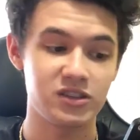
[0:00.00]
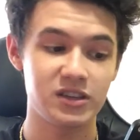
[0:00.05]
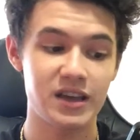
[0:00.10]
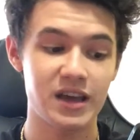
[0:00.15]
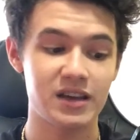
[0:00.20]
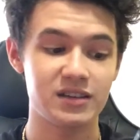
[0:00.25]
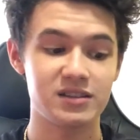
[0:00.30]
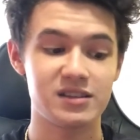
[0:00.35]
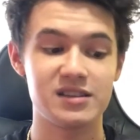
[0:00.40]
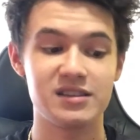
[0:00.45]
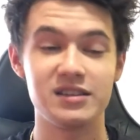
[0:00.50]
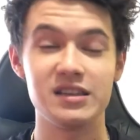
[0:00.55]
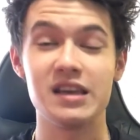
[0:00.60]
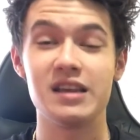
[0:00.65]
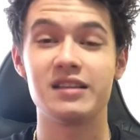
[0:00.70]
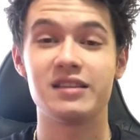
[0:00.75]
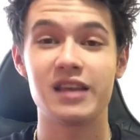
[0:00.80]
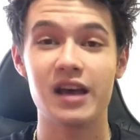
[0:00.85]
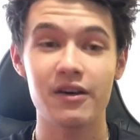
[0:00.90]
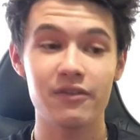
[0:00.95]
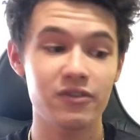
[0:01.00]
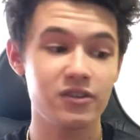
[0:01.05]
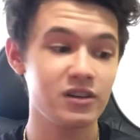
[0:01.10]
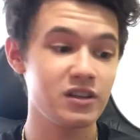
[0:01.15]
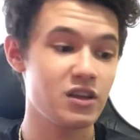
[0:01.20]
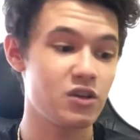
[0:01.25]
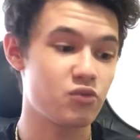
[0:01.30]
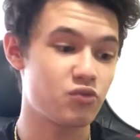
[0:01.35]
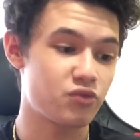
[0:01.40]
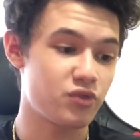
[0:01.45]
you guys can see, it
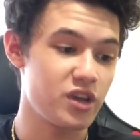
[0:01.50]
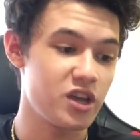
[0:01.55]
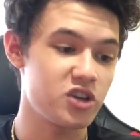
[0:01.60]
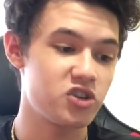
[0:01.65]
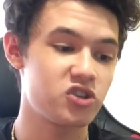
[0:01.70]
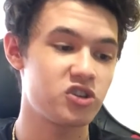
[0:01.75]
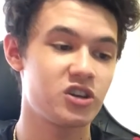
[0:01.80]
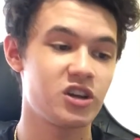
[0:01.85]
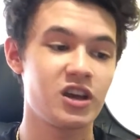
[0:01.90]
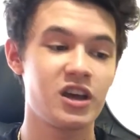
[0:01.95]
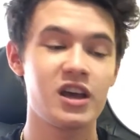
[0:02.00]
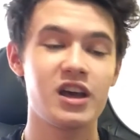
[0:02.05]
definitely reached